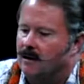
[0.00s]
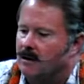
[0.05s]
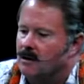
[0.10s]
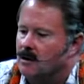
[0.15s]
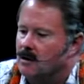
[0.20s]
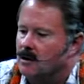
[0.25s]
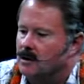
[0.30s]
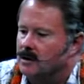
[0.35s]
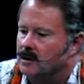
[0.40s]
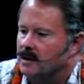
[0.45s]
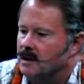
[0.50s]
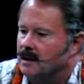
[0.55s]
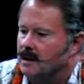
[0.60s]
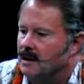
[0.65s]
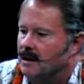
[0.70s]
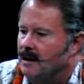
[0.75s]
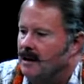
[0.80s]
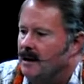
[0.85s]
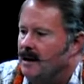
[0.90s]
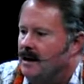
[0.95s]
then
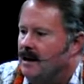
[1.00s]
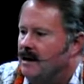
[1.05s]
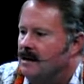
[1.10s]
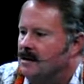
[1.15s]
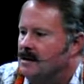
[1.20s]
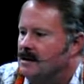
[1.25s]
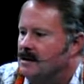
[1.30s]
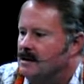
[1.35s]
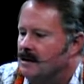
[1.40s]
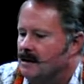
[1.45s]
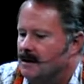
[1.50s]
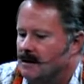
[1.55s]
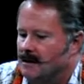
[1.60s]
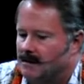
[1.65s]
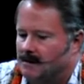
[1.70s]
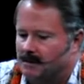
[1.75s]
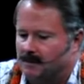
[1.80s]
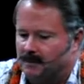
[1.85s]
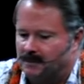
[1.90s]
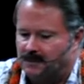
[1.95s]
thirdly is
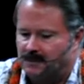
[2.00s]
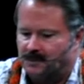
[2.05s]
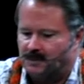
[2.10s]
the